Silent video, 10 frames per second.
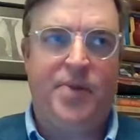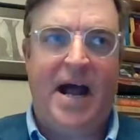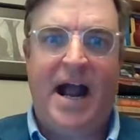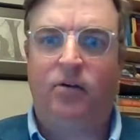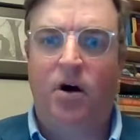
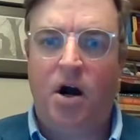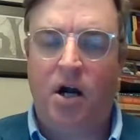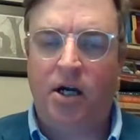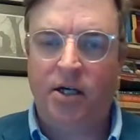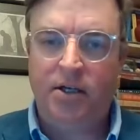
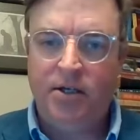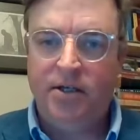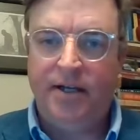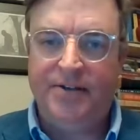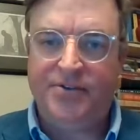backlog
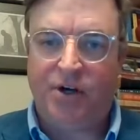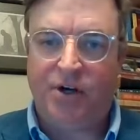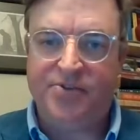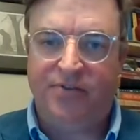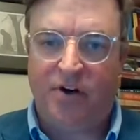in
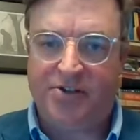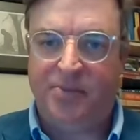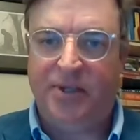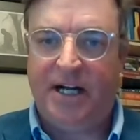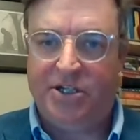terms of our
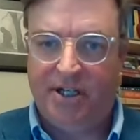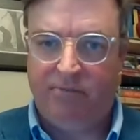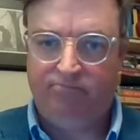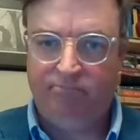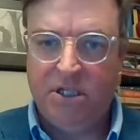supply
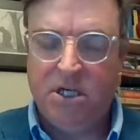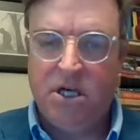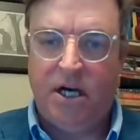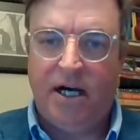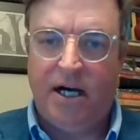chain.
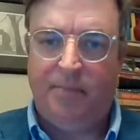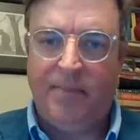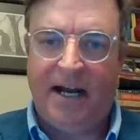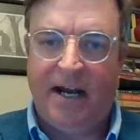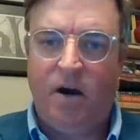
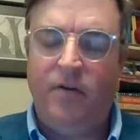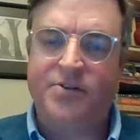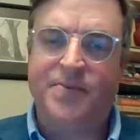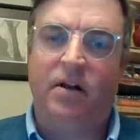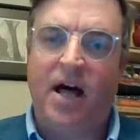And I know there's been a